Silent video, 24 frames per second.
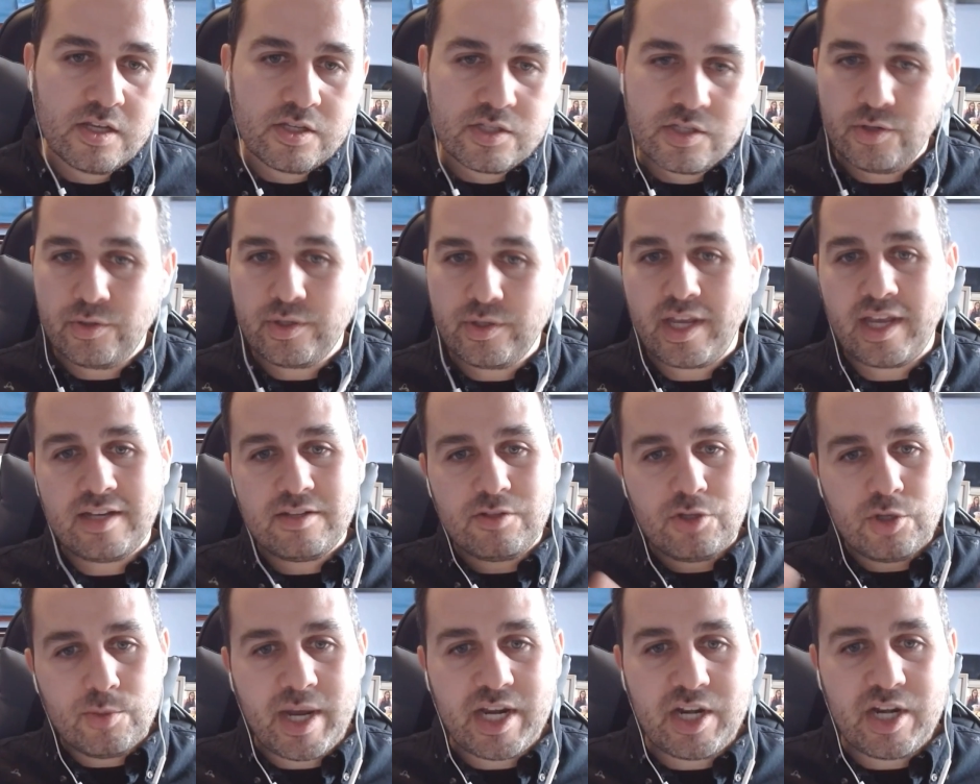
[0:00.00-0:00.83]
So
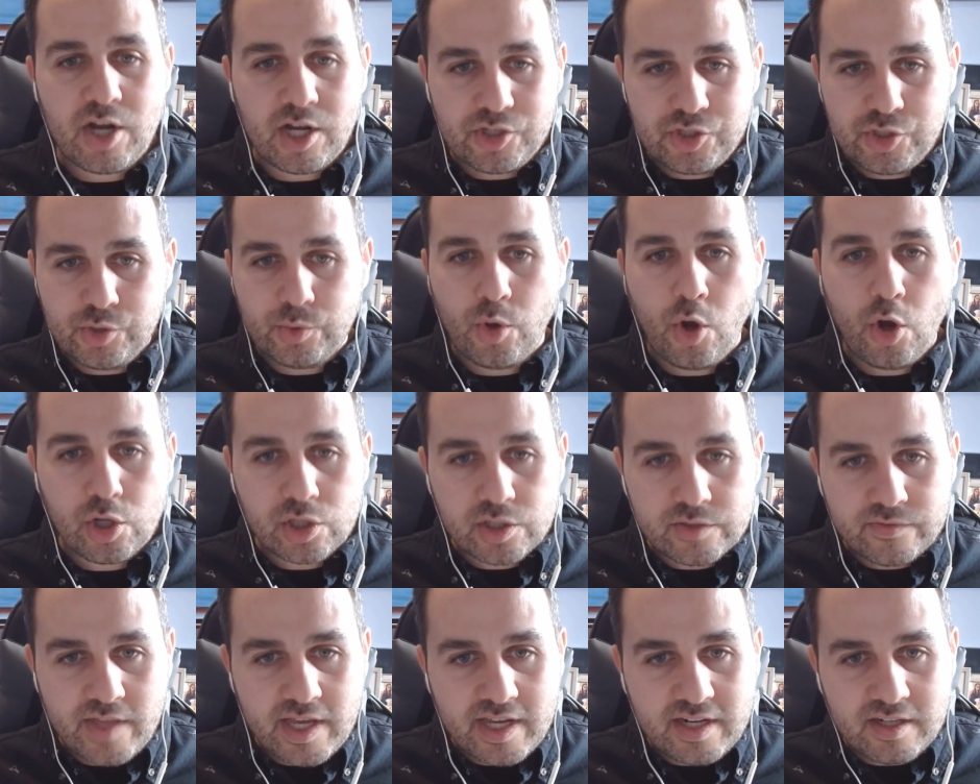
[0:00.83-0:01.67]
again, you might not do
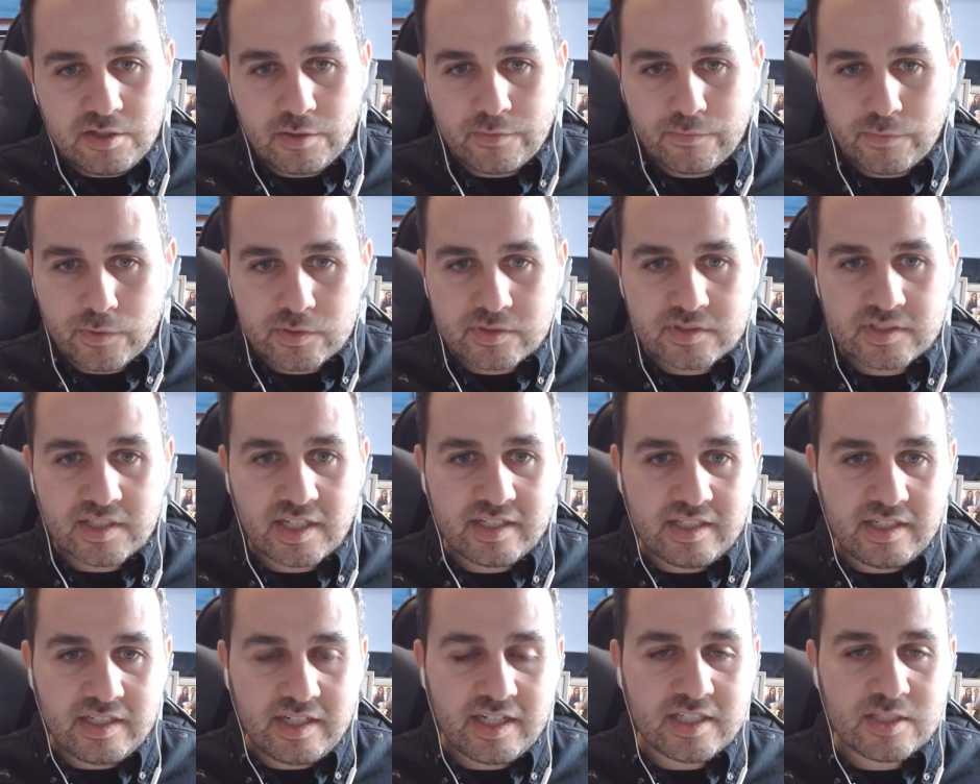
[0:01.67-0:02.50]
all of that in your first
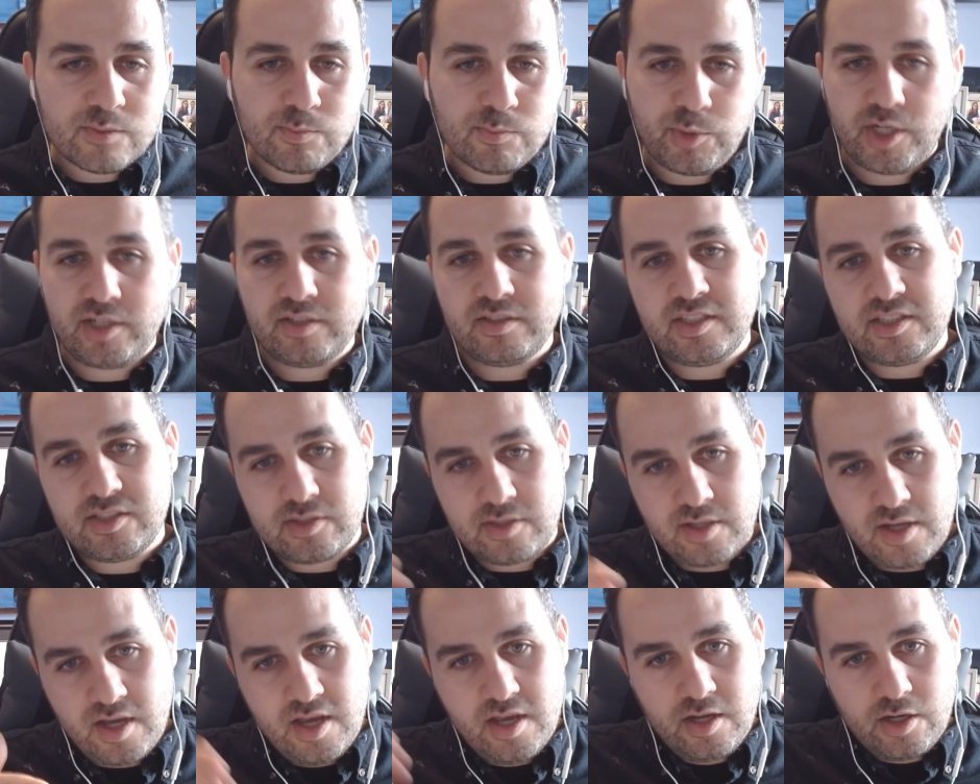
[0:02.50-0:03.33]
90 days, but at
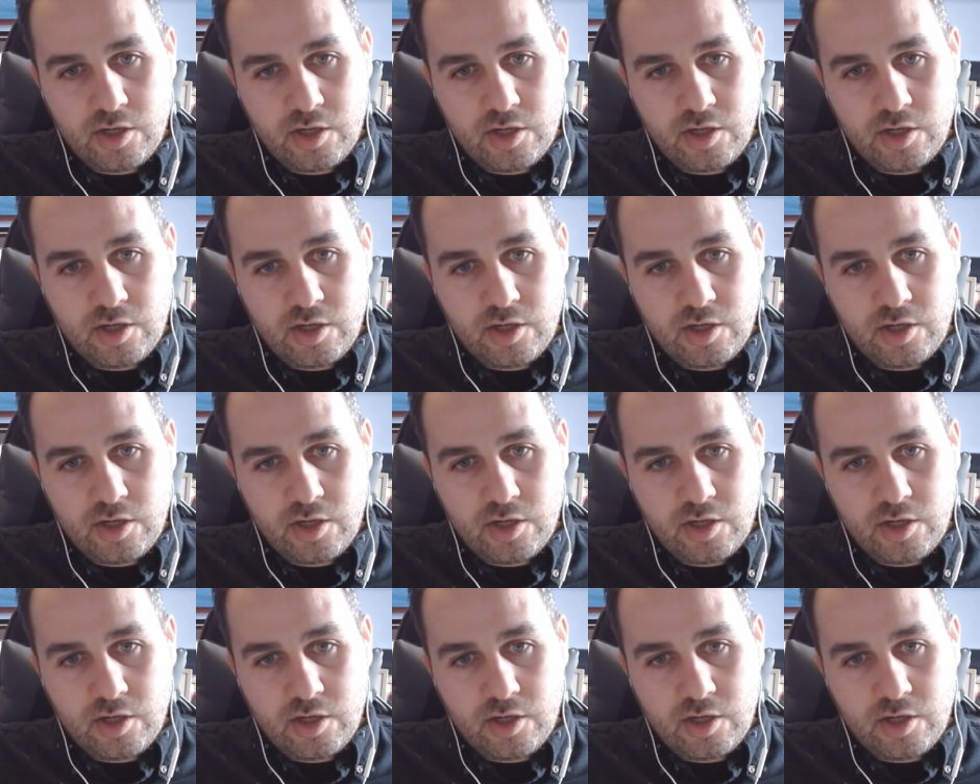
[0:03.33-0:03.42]
least